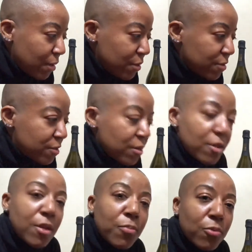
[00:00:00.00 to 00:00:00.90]
the
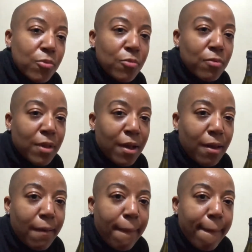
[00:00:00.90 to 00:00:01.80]
study proved
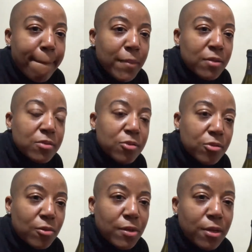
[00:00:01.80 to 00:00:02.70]
that
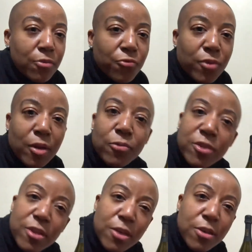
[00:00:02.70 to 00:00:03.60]
certain
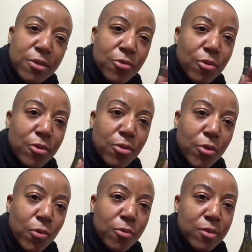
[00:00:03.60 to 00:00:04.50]
frequencies or
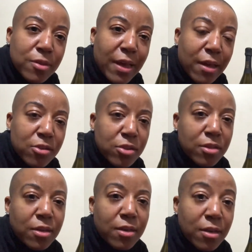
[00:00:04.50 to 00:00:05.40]
notes
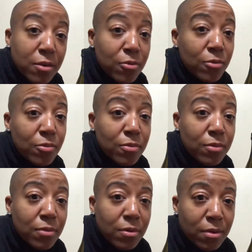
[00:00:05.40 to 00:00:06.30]
actually kill
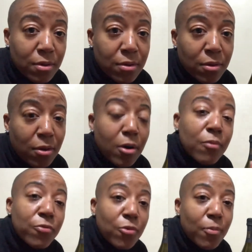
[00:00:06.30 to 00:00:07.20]

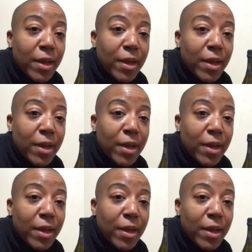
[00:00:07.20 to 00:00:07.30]
harmful